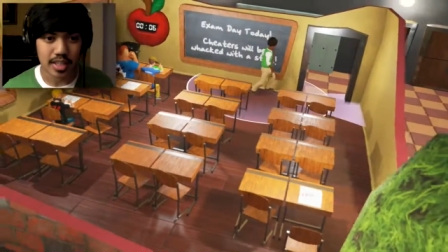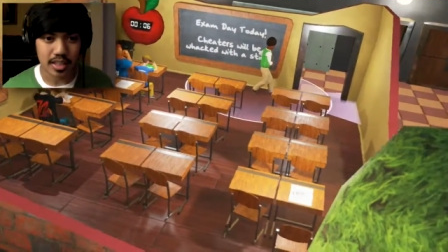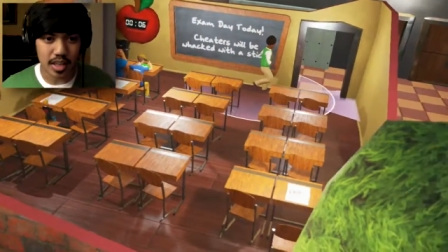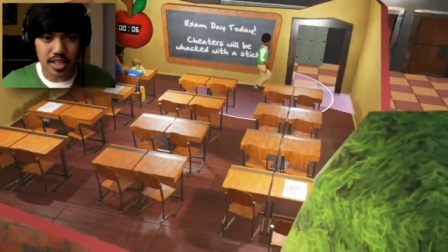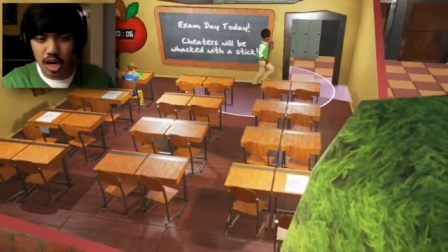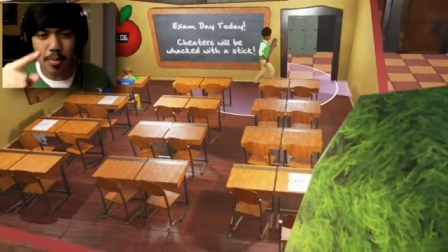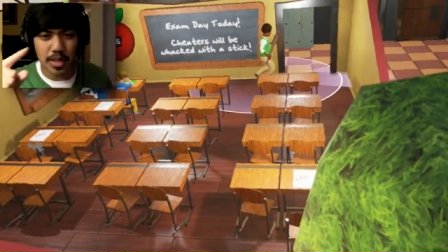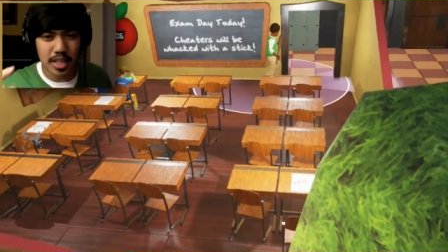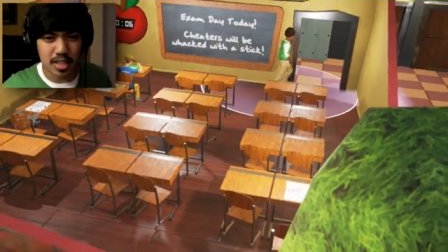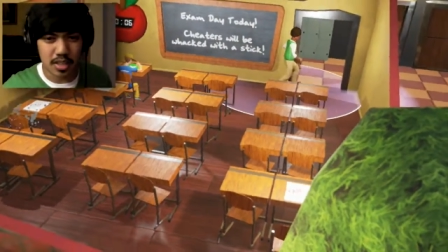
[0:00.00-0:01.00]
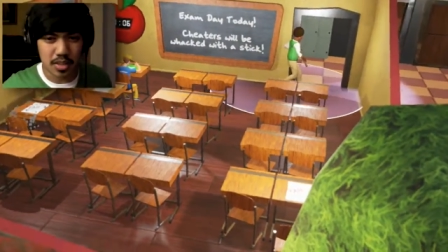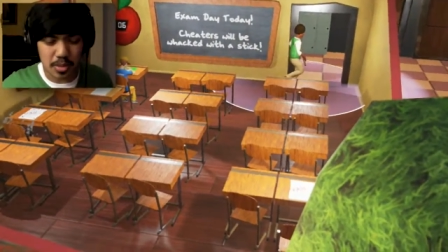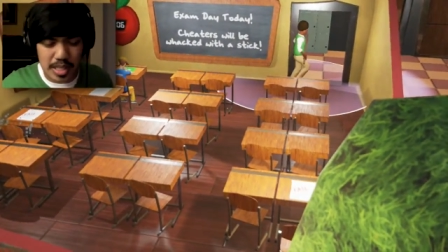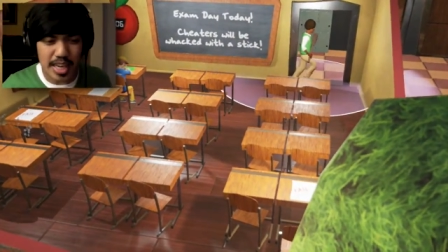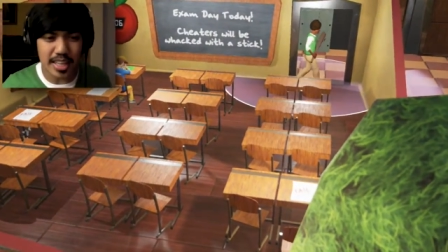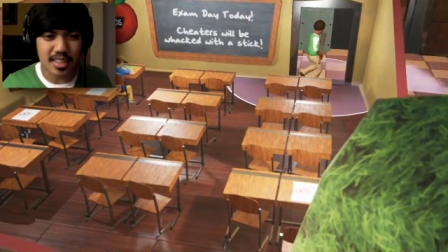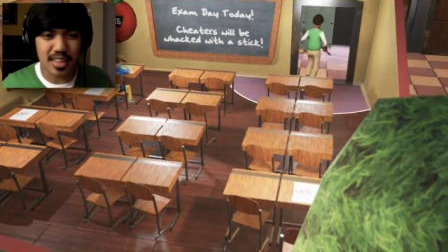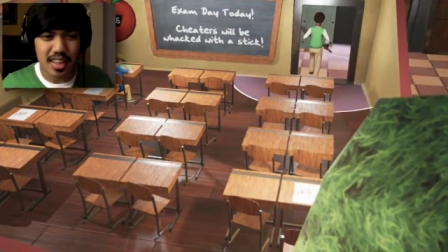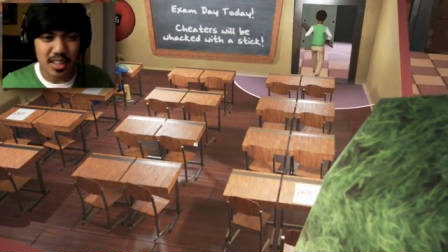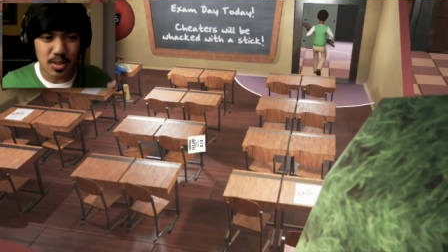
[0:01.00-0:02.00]
Great job, Olento. You did it.
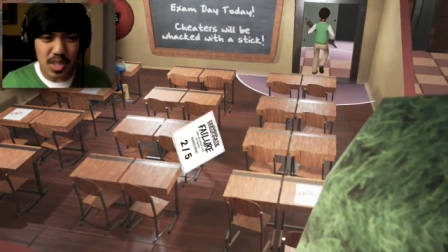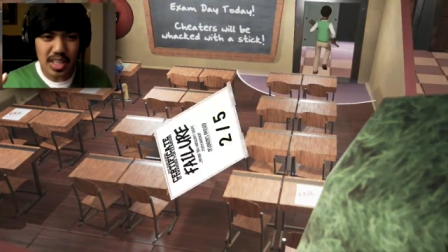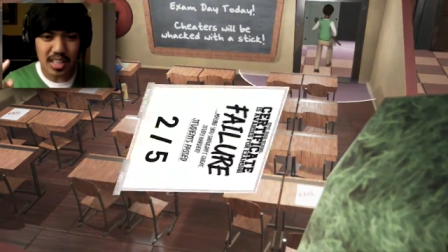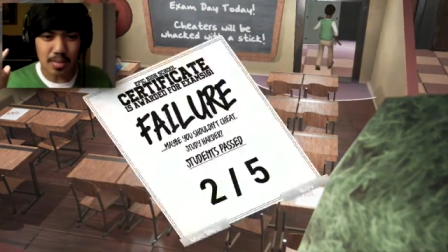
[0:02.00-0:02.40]
You did it.